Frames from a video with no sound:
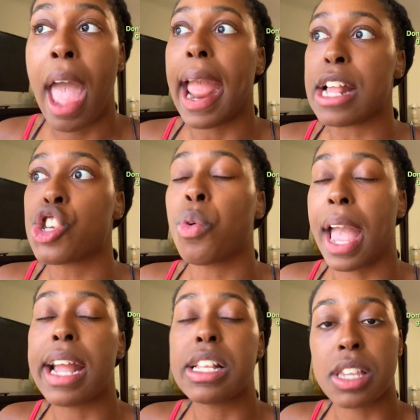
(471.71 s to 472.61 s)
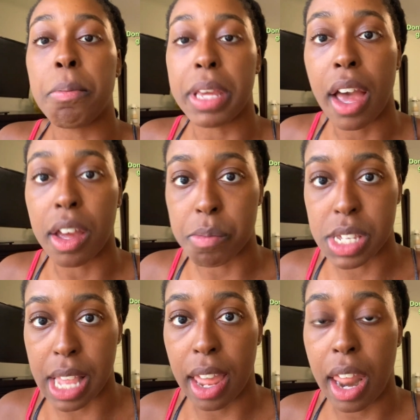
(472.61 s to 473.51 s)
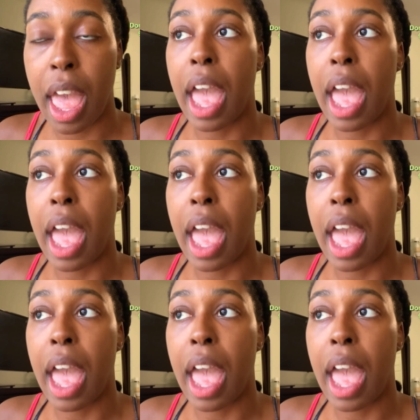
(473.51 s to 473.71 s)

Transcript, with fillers: it's okay to be upset